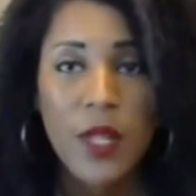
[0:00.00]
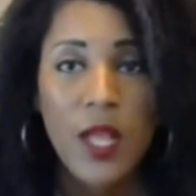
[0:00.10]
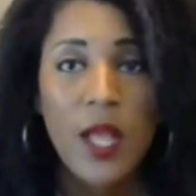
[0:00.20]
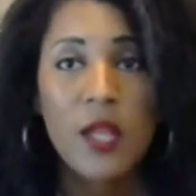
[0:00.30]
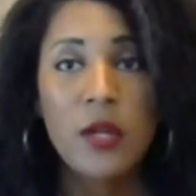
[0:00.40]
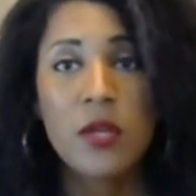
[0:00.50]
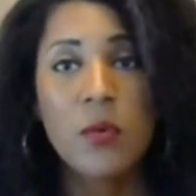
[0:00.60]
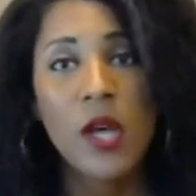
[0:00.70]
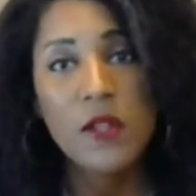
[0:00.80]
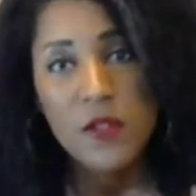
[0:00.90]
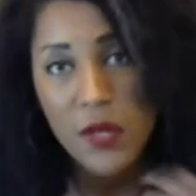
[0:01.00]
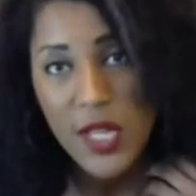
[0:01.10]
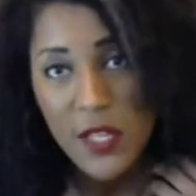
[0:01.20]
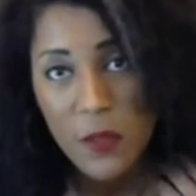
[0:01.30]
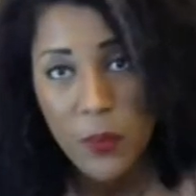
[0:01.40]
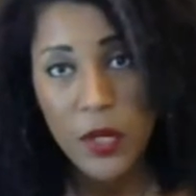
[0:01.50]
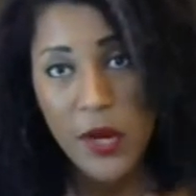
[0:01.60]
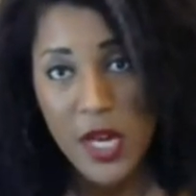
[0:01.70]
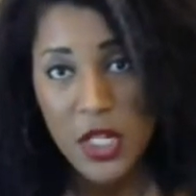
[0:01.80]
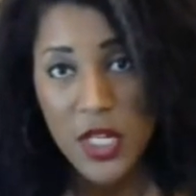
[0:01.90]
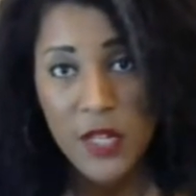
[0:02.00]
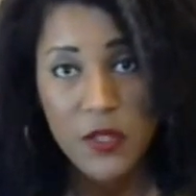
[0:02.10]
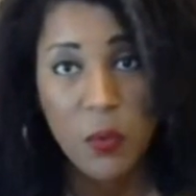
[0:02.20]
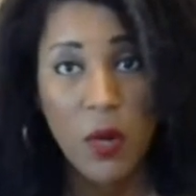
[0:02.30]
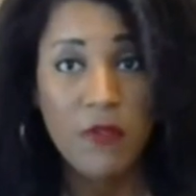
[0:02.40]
You also need to put your energy to work